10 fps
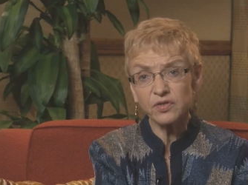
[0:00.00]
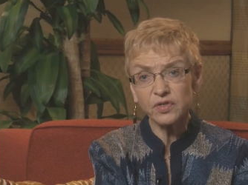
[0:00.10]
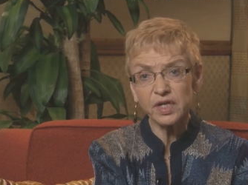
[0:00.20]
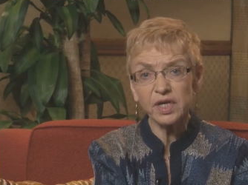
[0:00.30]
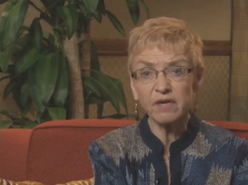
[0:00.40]

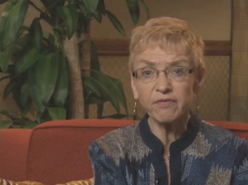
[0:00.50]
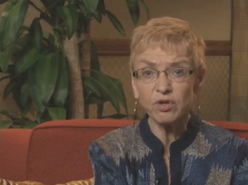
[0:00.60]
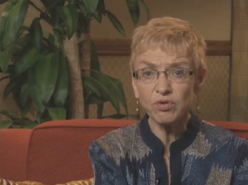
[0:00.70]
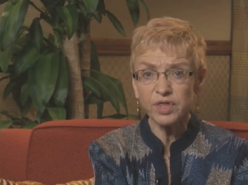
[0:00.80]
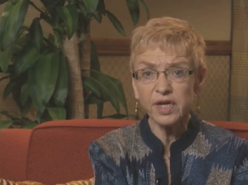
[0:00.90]
see if
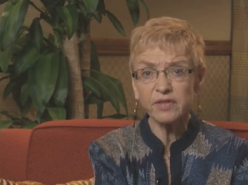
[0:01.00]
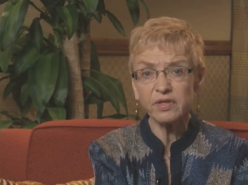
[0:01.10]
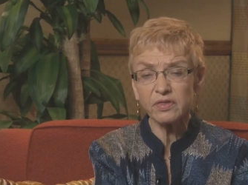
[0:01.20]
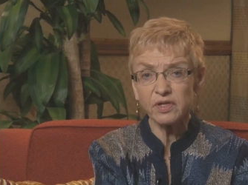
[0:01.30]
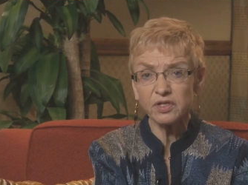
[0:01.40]
you think
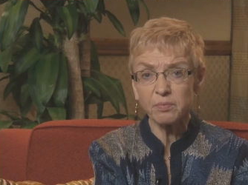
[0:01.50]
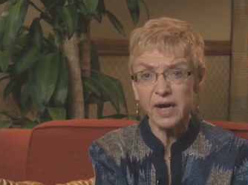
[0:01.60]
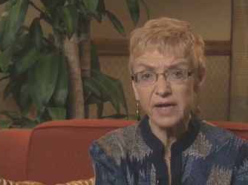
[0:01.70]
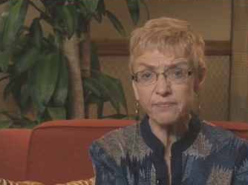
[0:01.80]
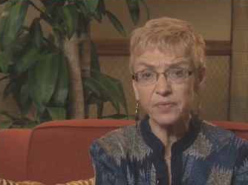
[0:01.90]
that this
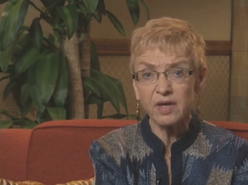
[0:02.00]
might